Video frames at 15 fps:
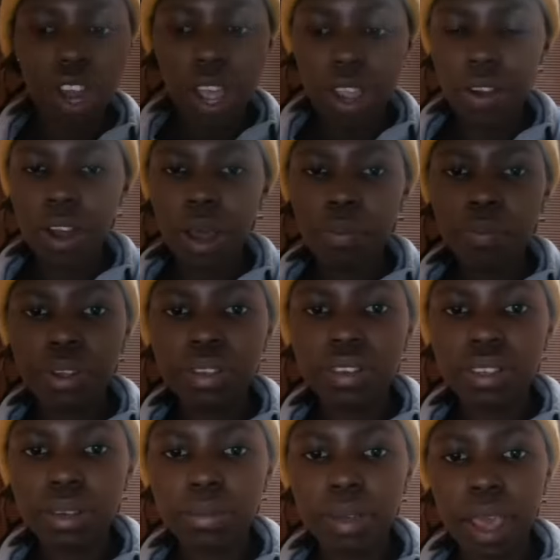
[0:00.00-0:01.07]
Triangular
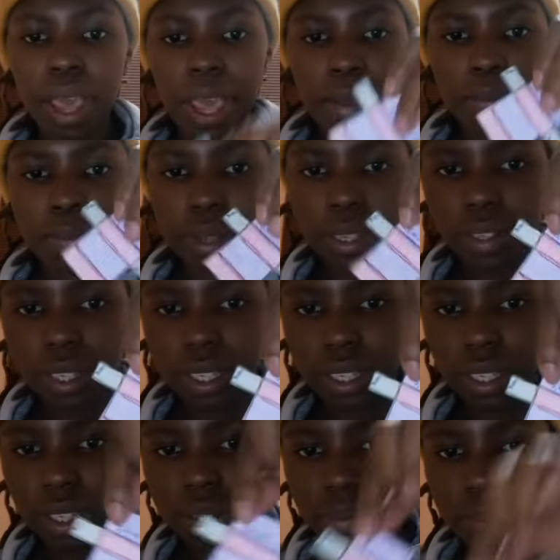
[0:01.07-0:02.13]
prism ABC.